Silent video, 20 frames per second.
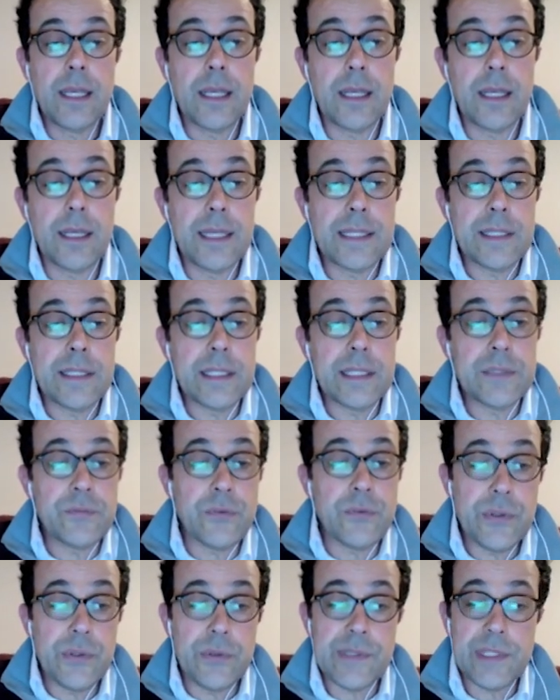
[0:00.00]
It
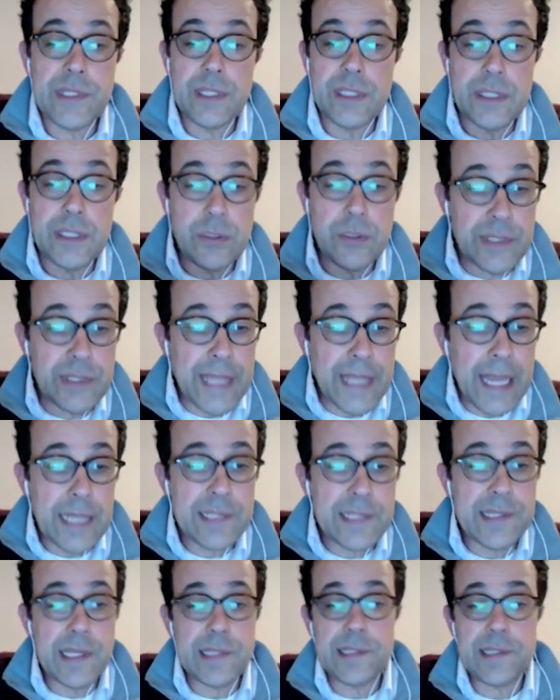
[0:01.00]
introduced a new
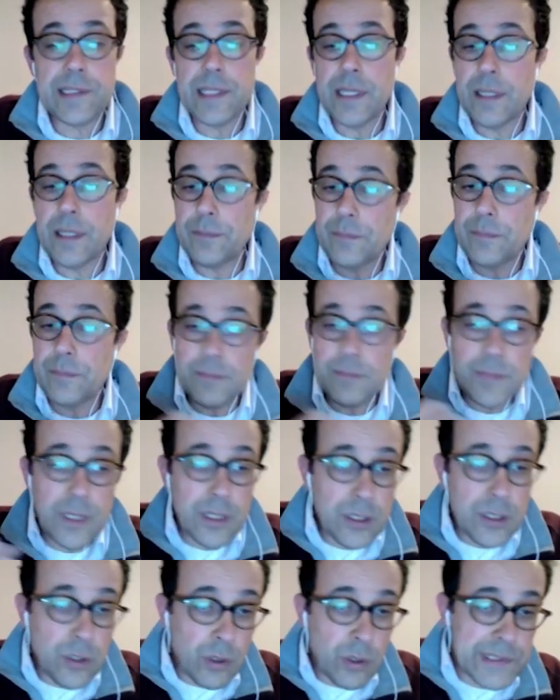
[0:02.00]
tax system,
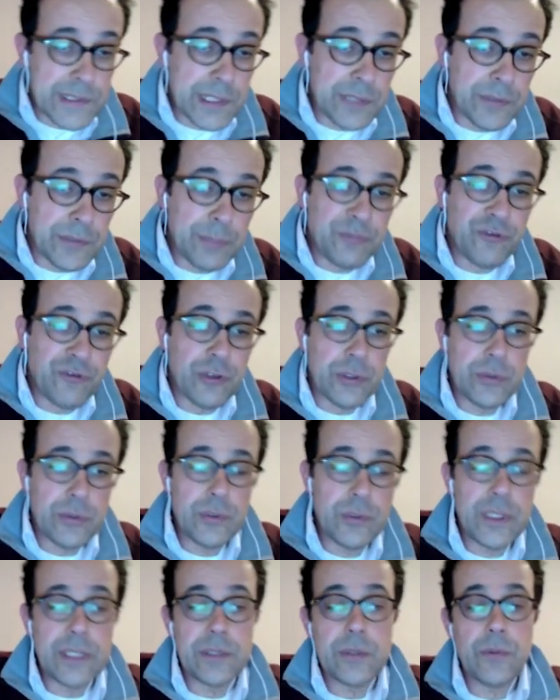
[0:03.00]

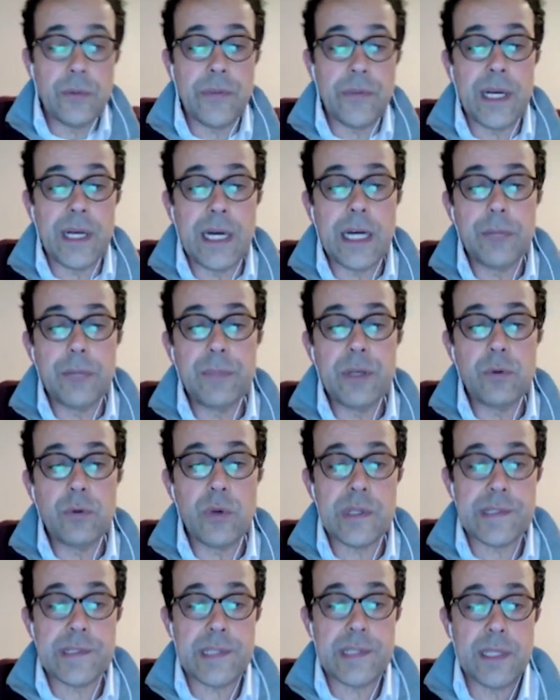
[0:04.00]
conscription into the army
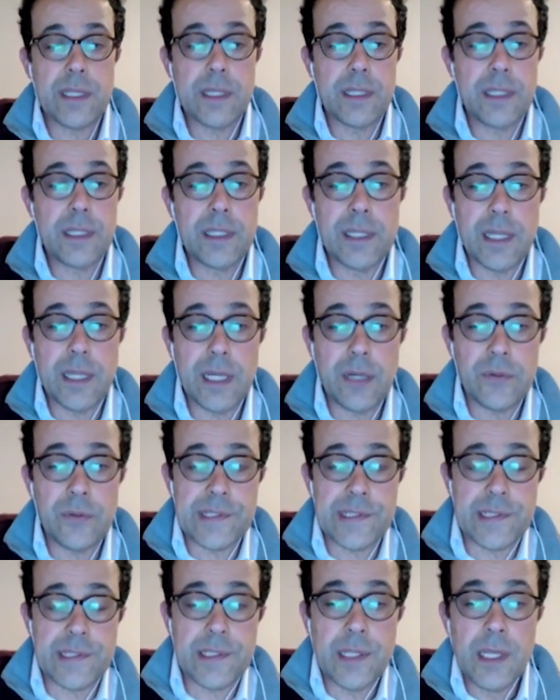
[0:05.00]
was
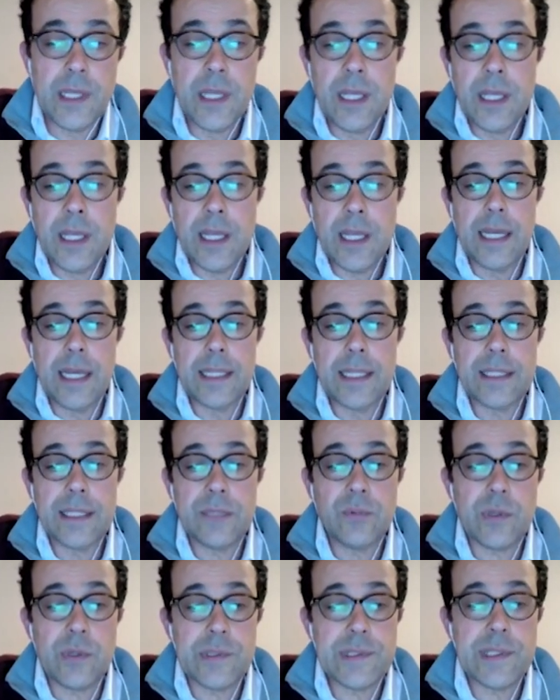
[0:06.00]
announced, and
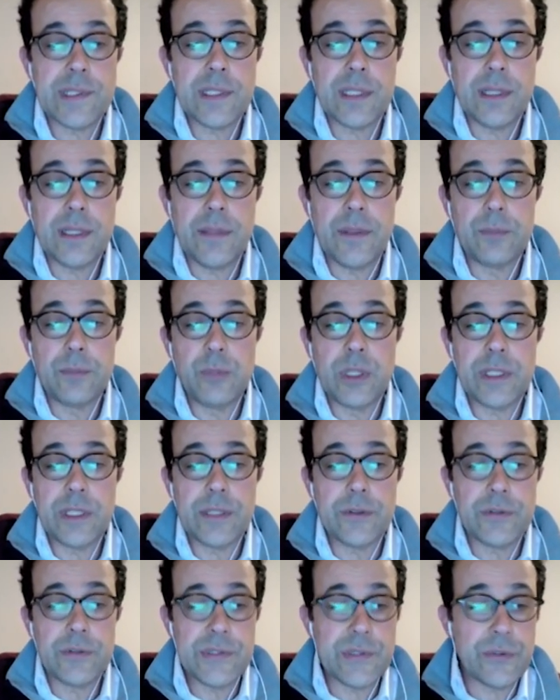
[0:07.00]
it was the
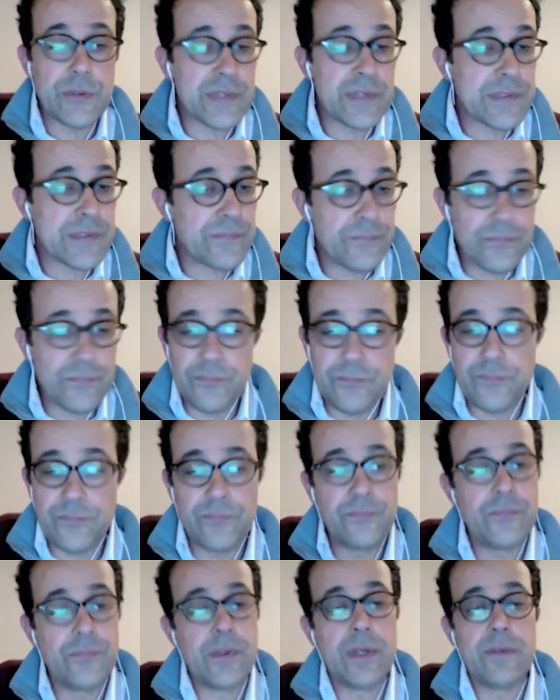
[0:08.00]
military service
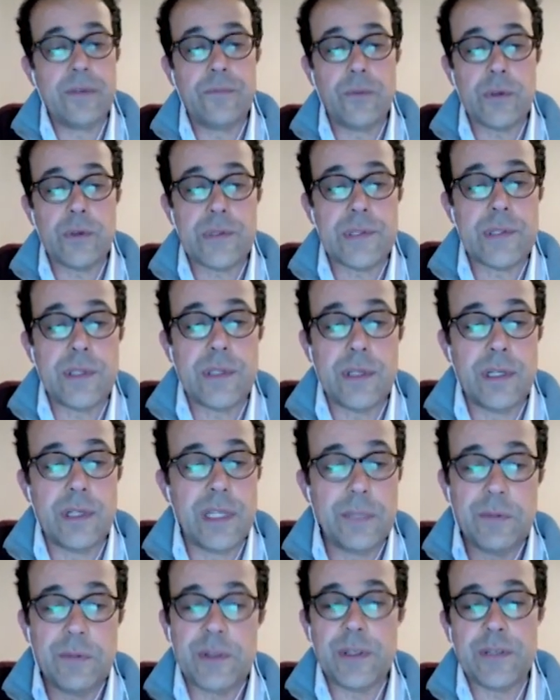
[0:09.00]
was
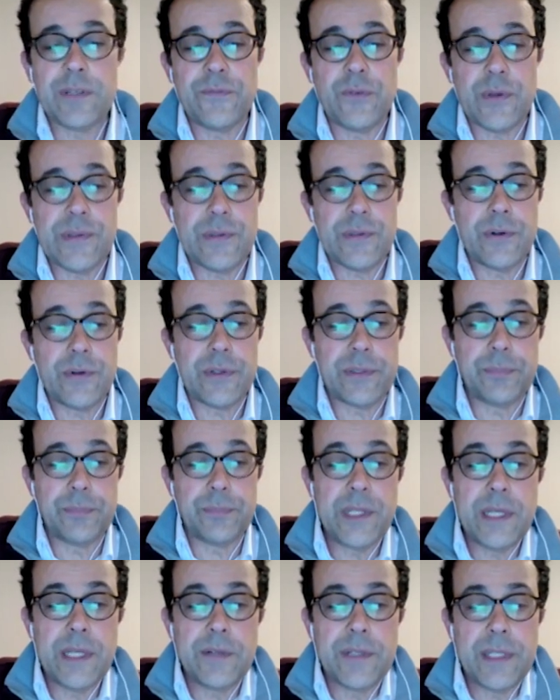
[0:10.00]
limited for a certain
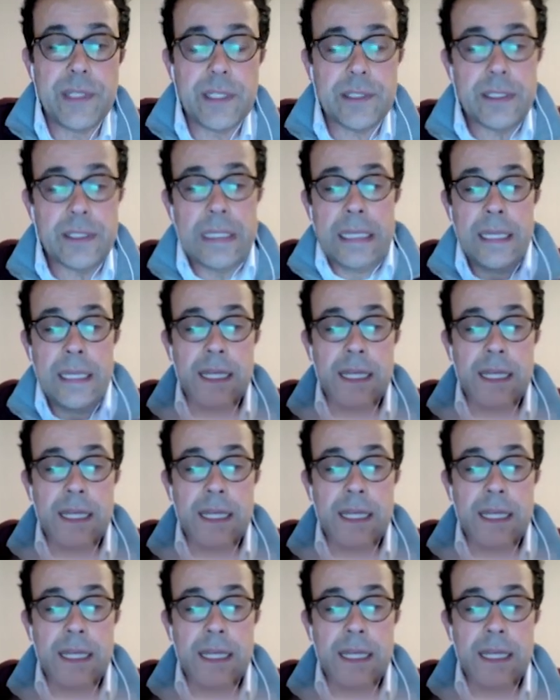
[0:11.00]
period.